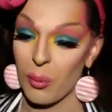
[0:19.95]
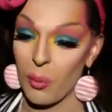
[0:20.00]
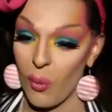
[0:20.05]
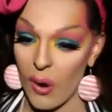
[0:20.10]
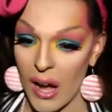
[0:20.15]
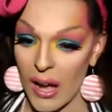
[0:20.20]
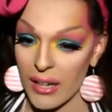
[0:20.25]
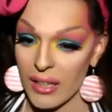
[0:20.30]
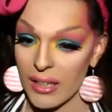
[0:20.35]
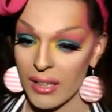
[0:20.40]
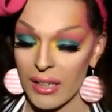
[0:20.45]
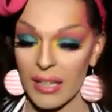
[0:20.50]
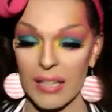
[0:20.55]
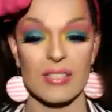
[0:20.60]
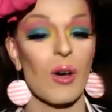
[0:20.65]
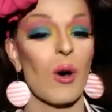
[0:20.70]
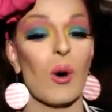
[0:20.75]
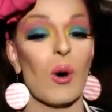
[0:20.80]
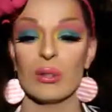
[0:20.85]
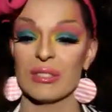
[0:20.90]
one is
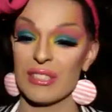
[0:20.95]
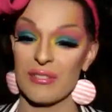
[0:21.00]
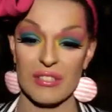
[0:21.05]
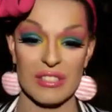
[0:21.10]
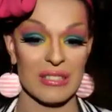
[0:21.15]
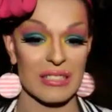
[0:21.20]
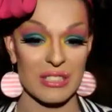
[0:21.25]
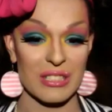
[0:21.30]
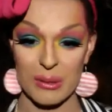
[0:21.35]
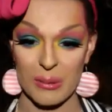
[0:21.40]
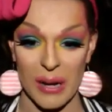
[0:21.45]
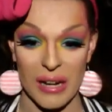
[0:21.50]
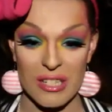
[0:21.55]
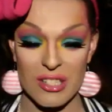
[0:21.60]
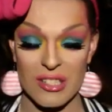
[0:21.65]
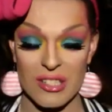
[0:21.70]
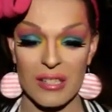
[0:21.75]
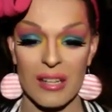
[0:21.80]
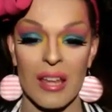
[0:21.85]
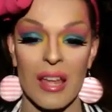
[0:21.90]
a whole different
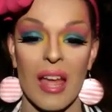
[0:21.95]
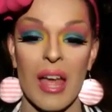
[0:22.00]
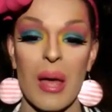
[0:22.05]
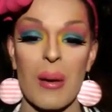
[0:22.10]
situation,